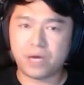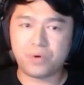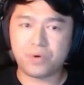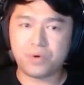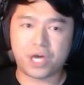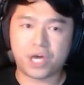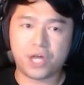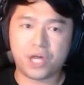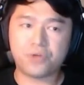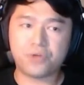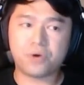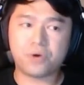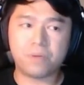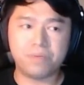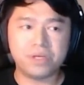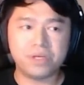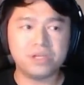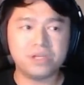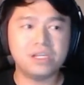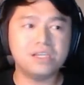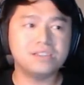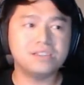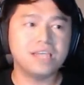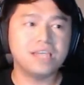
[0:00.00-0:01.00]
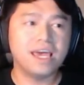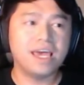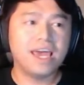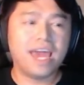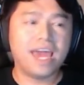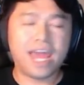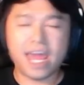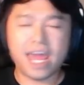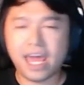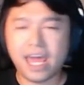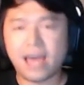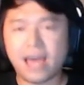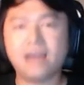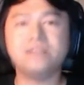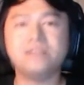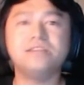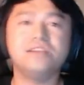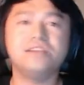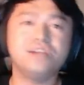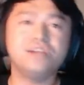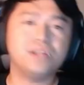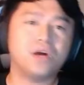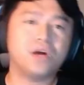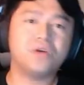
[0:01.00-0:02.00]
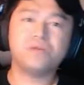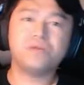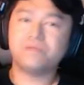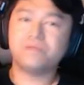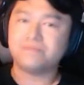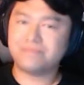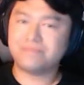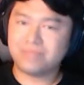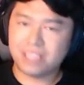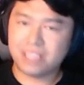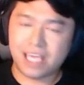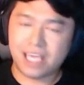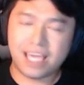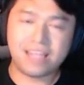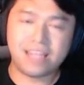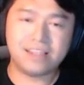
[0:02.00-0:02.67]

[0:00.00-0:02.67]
with other abilities, and you know, it